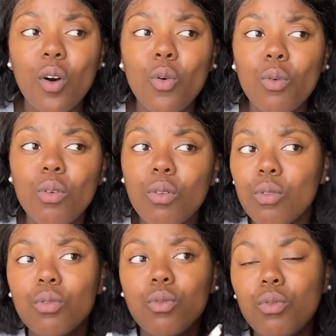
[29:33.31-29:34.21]

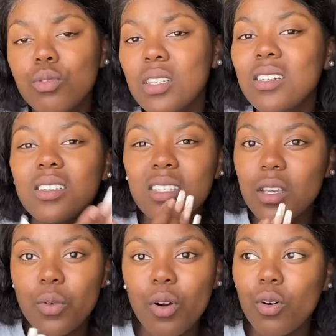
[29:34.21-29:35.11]
CDC
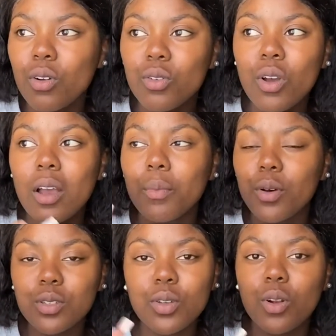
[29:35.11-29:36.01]
or you are a
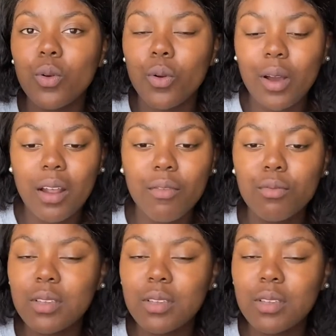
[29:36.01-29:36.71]
apostle or whatever.